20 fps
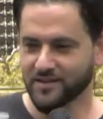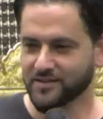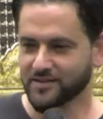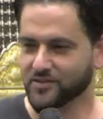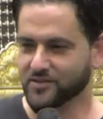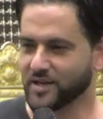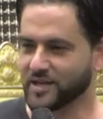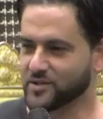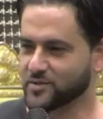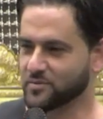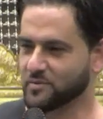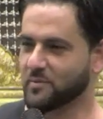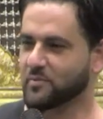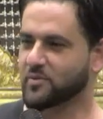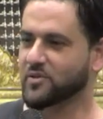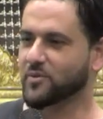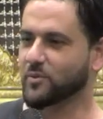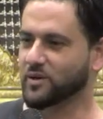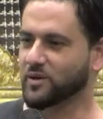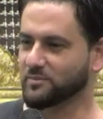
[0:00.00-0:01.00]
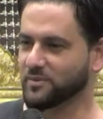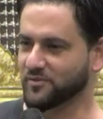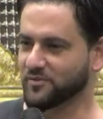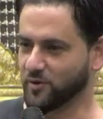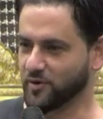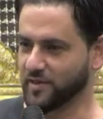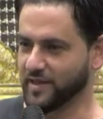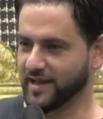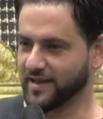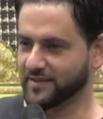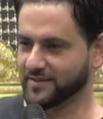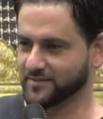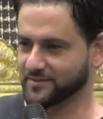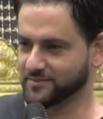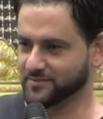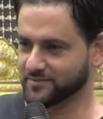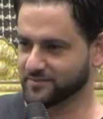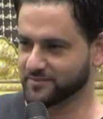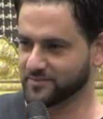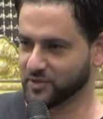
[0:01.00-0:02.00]
Do you guys remember the one before that?
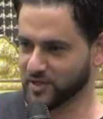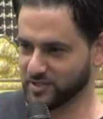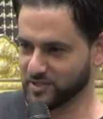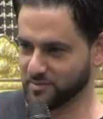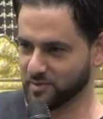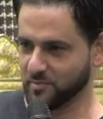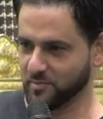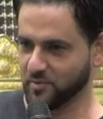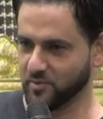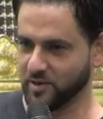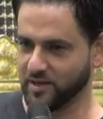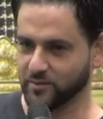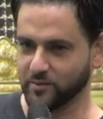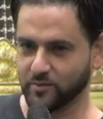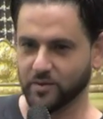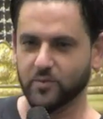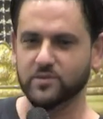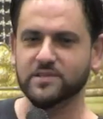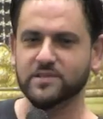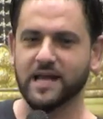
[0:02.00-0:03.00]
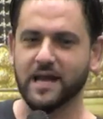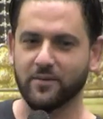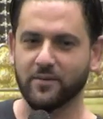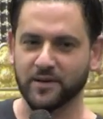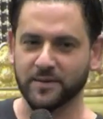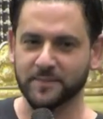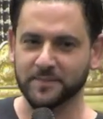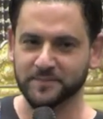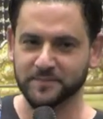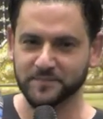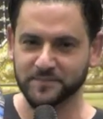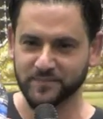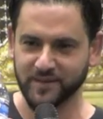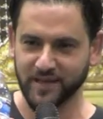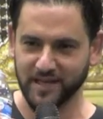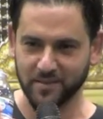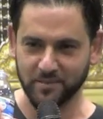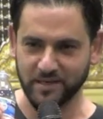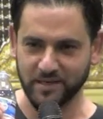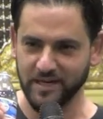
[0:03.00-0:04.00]
Do you guys remember what was that one?
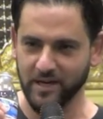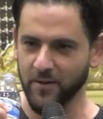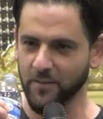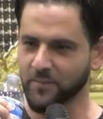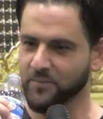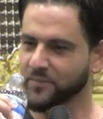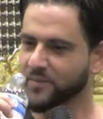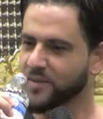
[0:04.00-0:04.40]
Anybody know?